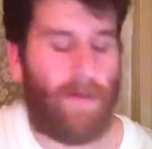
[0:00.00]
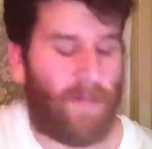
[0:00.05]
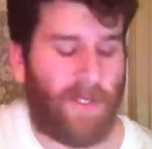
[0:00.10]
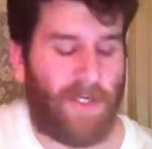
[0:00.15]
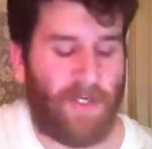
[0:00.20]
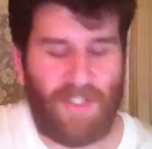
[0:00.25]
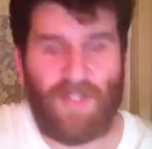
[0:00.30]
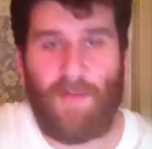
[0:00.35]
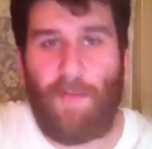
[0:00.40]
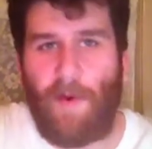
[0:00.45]
Like,
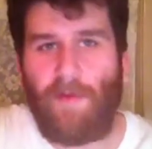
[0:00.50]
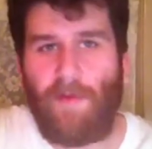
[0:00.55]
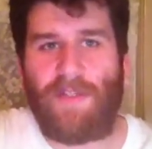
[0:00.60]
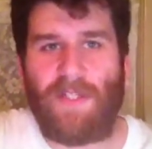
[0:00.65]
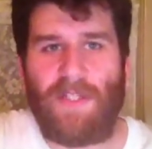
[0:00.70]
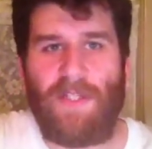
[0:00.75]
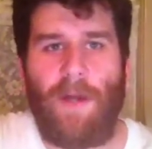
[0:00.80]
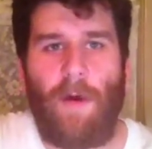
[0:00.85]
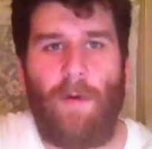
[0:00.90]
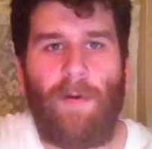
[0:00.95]
you're supposed
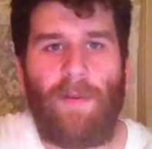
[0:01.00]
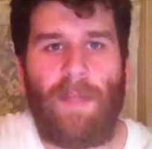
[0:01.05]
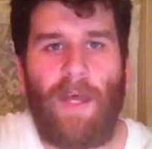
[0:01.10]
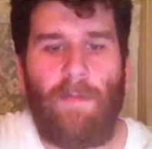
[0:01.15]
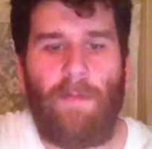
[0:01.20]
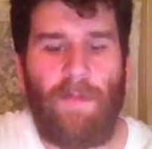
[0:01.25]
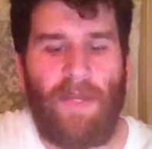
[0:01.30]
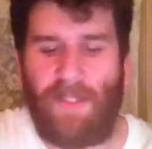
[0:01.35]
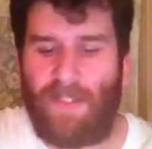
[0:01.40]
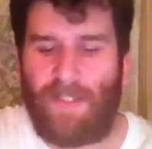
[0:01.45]
to know what
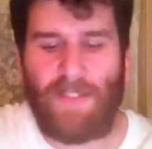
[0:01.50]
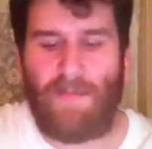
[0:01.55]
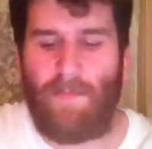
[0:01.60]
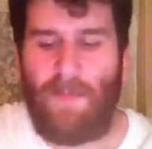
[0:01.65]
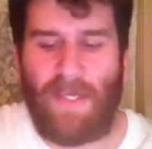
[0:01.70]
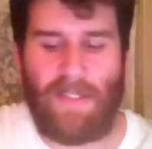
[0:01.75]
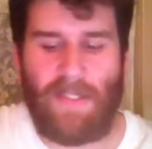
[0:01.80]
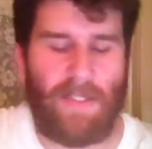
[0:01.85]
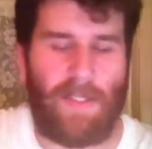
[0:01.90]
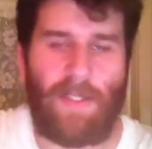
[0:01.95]
that means. It's
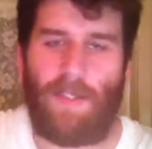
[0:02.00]
amazing.